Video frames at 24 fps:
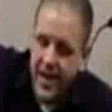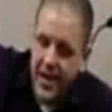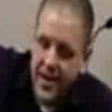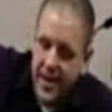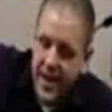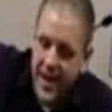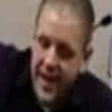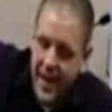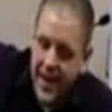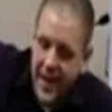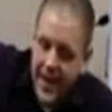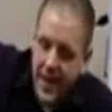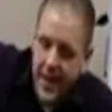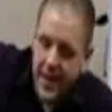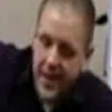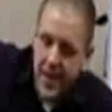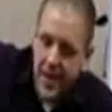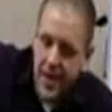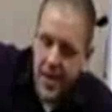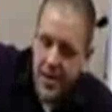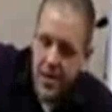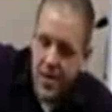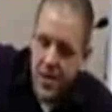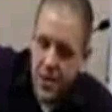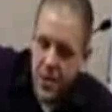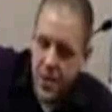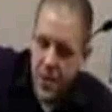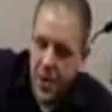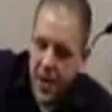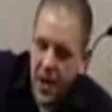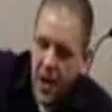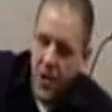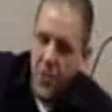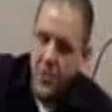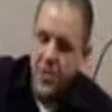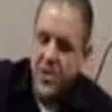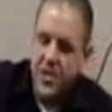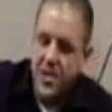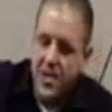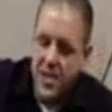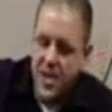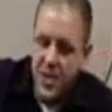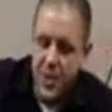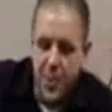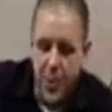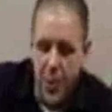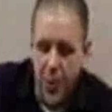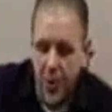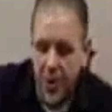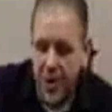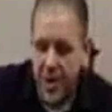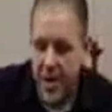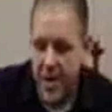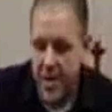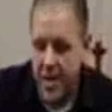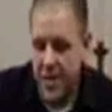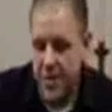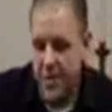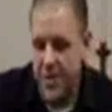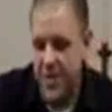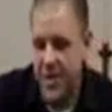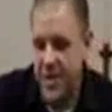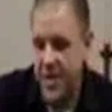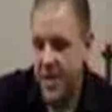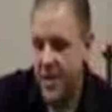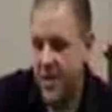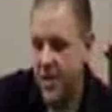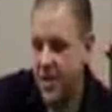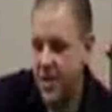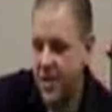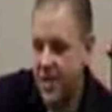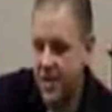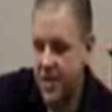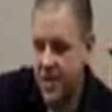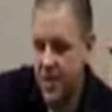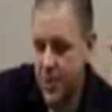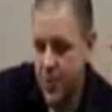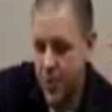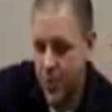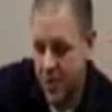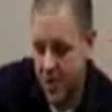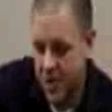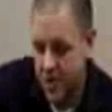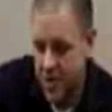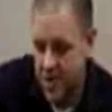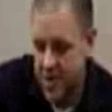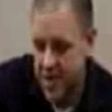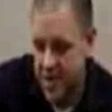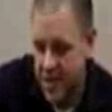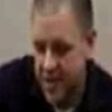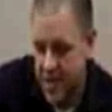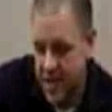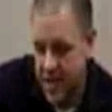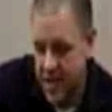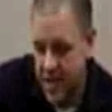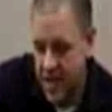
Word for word: it. And, and so, Lord, help us this morning as we look at these words,